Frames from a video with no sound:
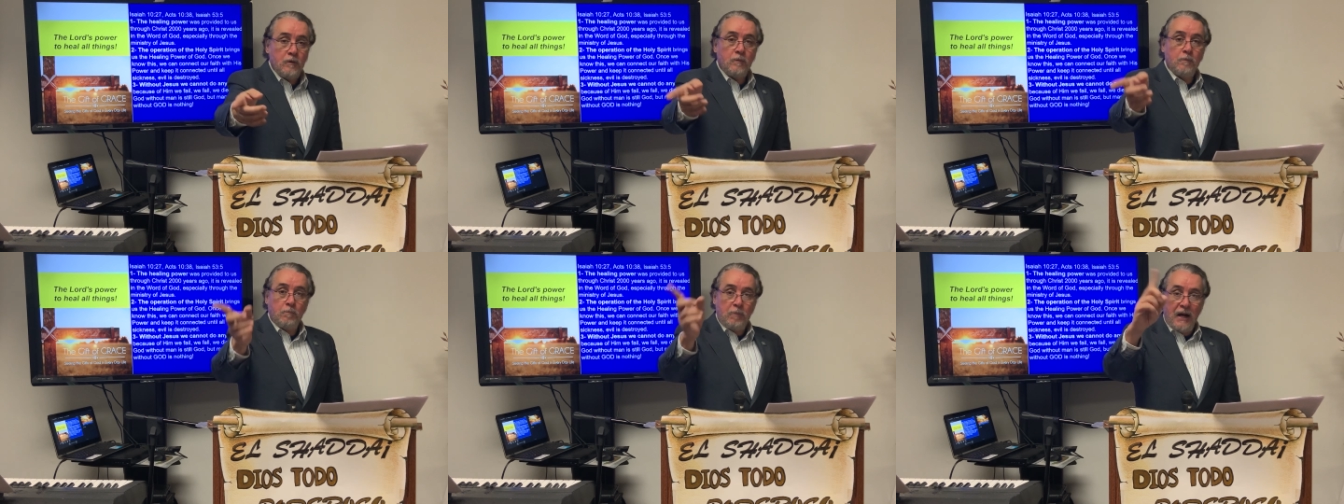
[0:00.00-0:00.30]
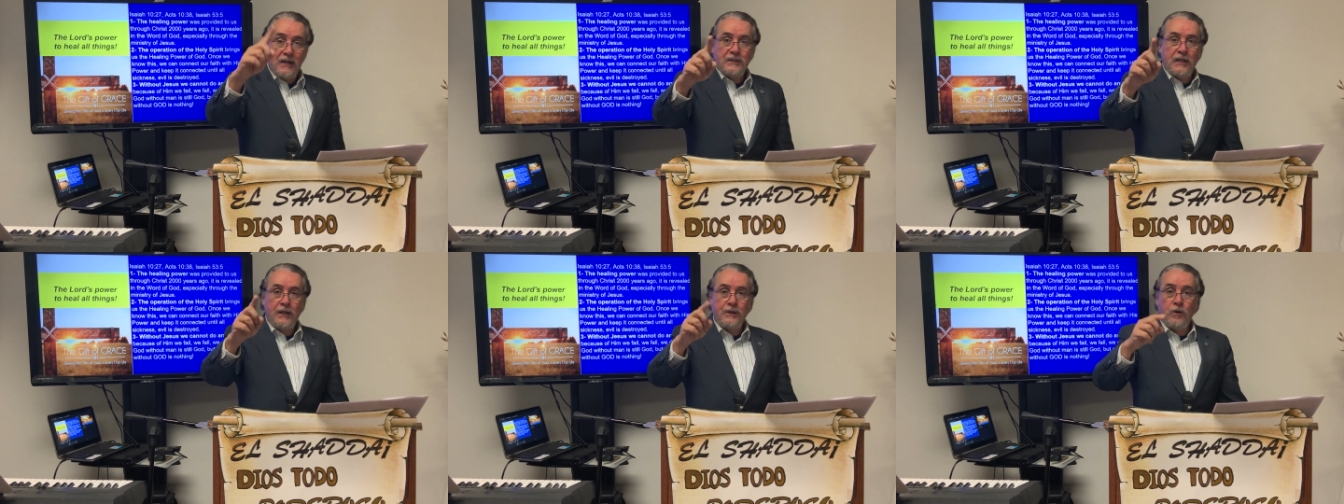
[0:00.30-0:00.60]

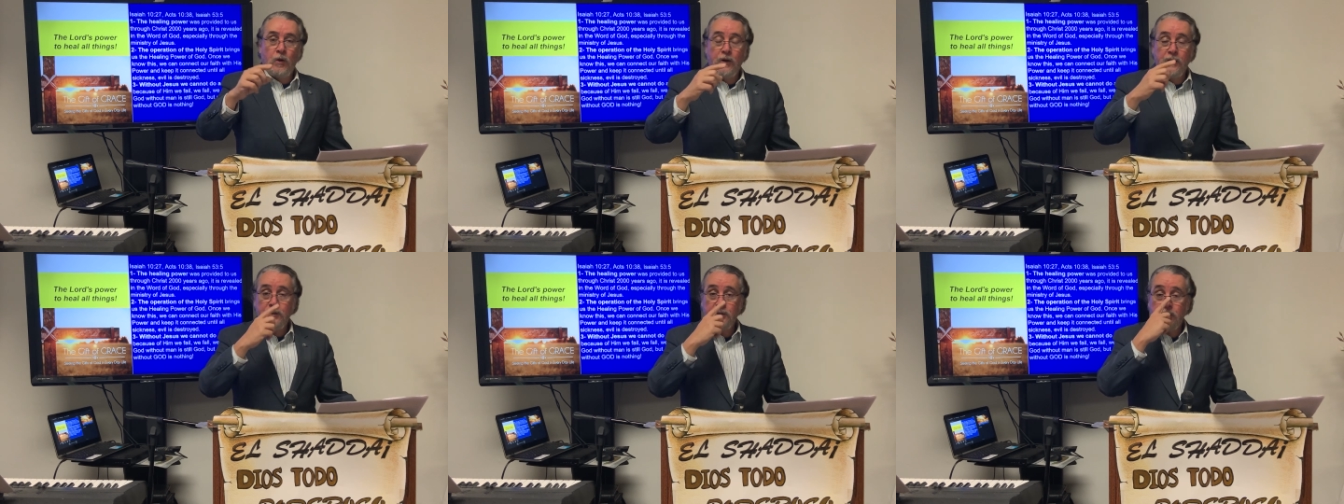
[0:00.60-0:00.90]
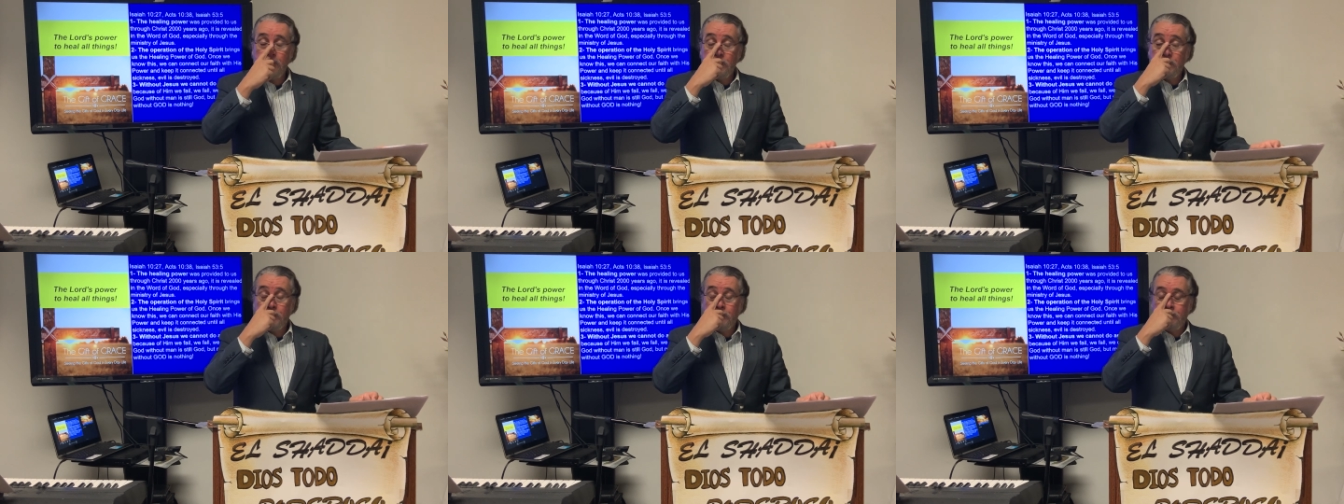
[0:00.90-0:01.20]
by the
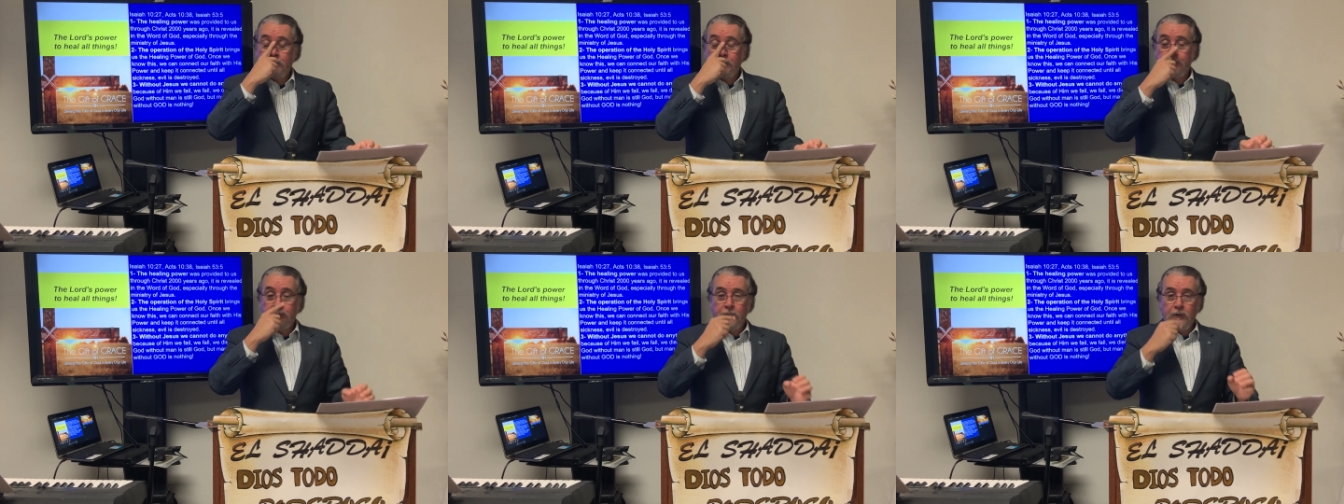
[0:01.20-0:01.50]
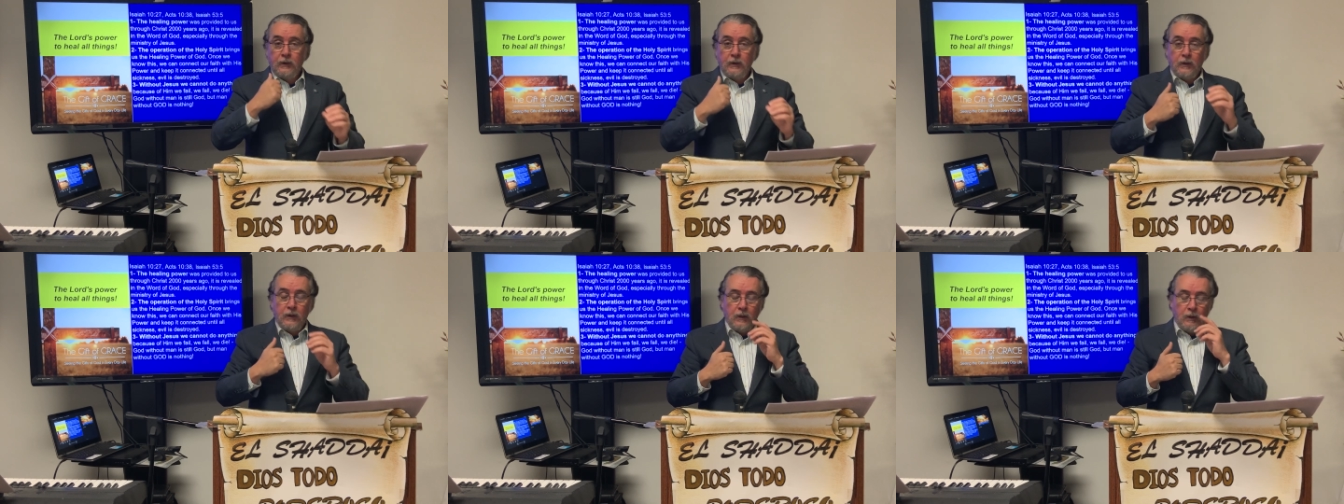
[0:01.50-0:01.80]
anointing.
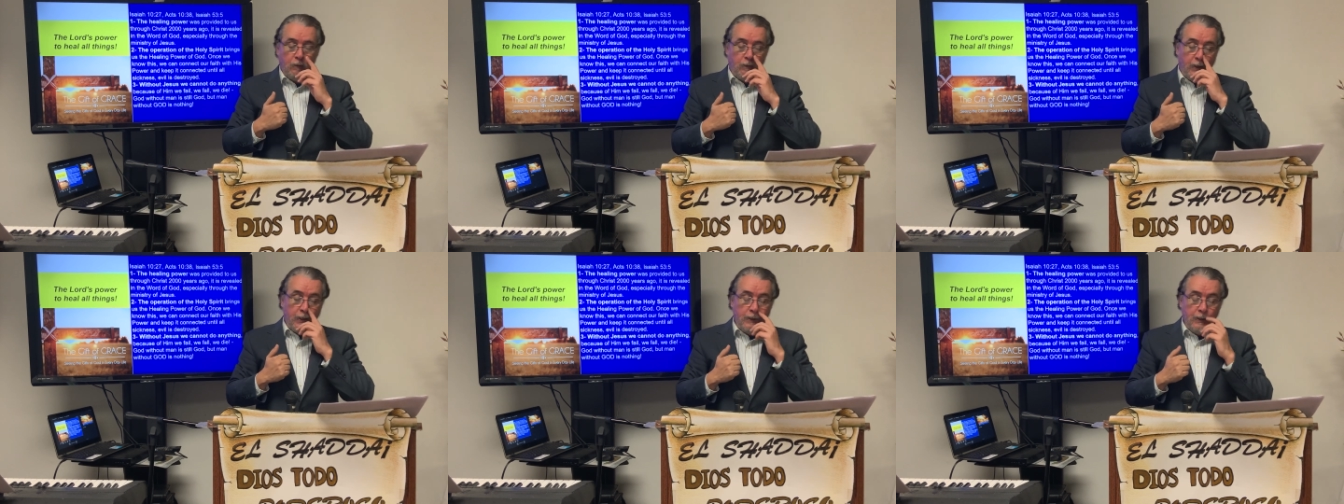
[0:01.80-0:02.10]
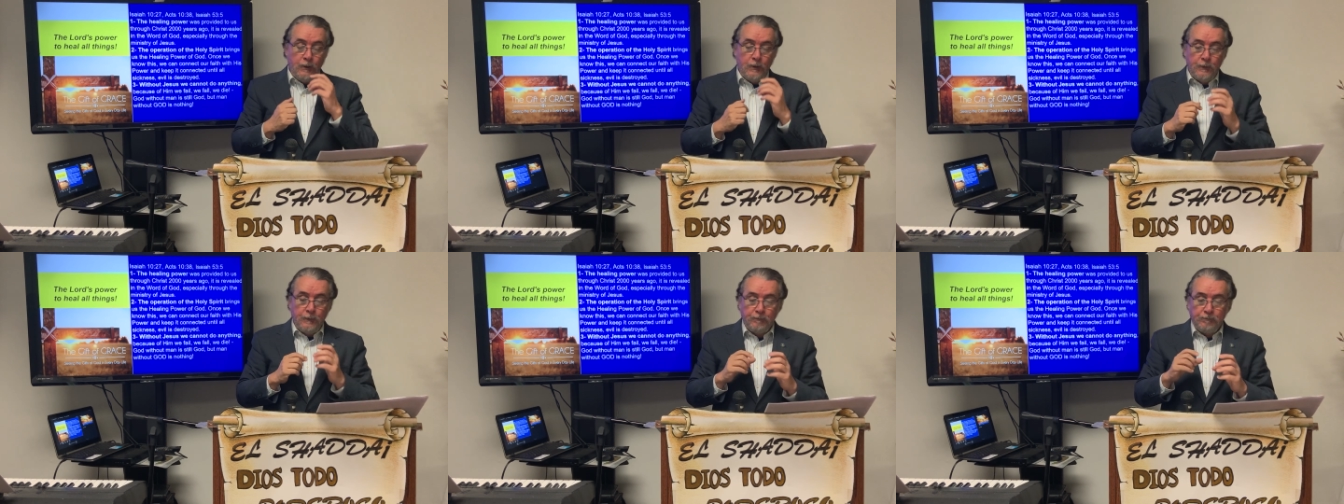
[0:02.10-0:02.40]
When
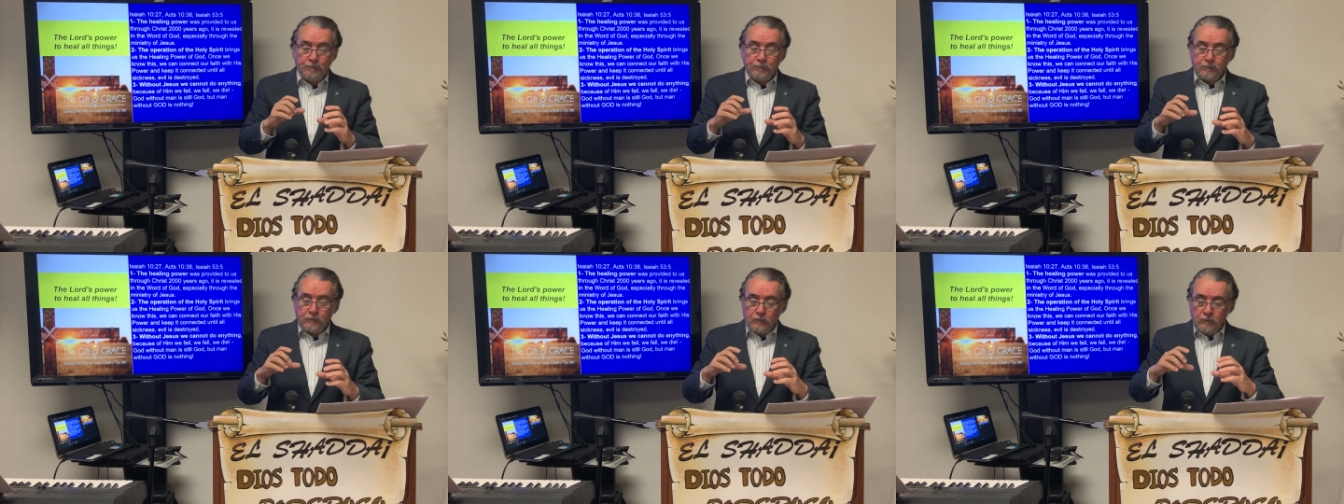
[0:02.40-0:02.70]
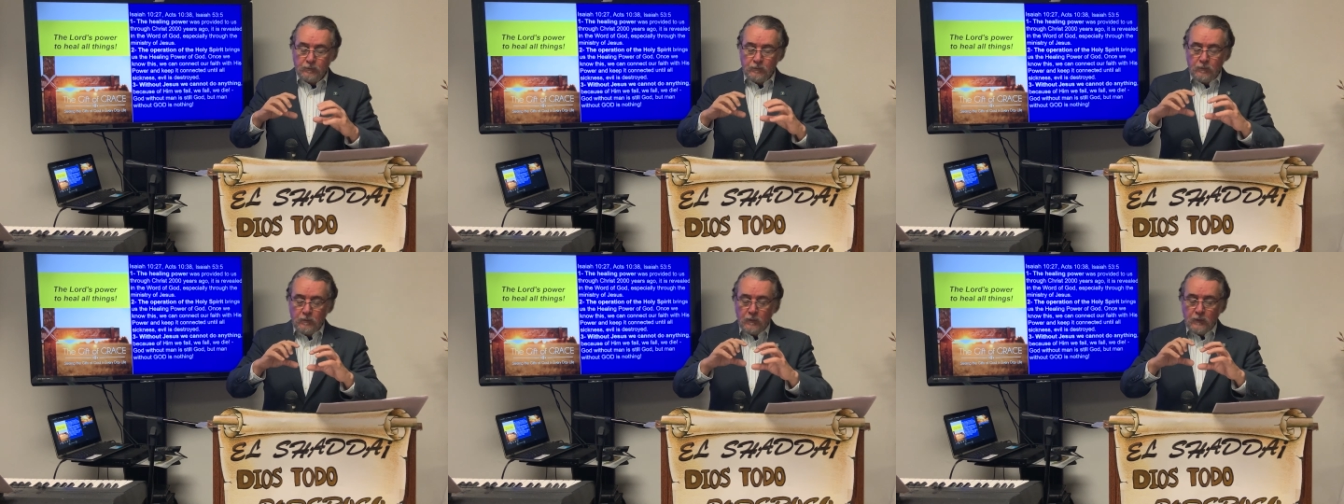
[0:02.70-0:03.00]

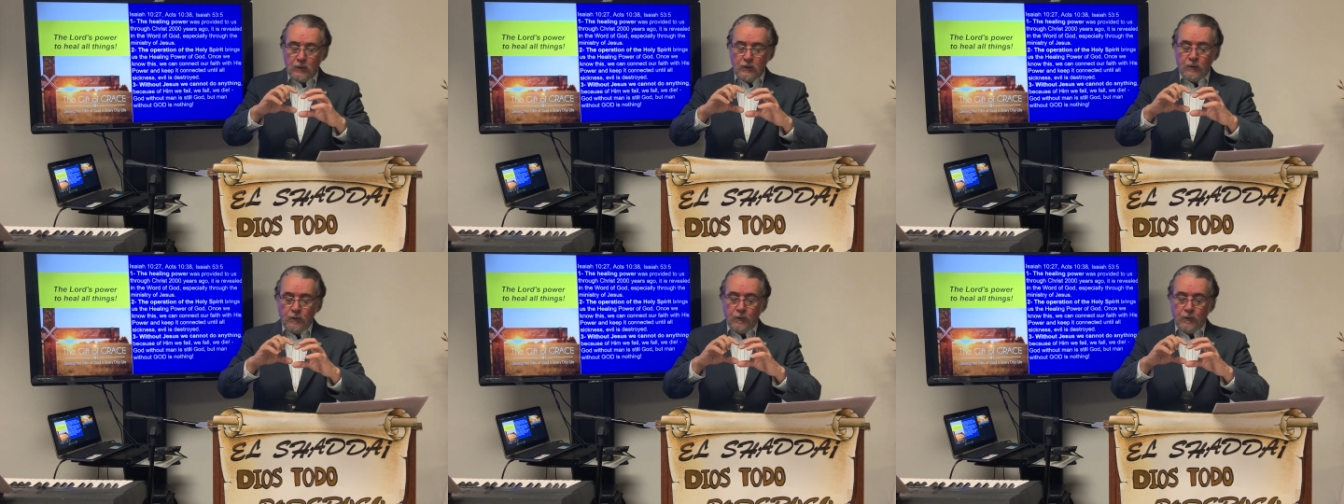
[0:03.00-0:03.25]
you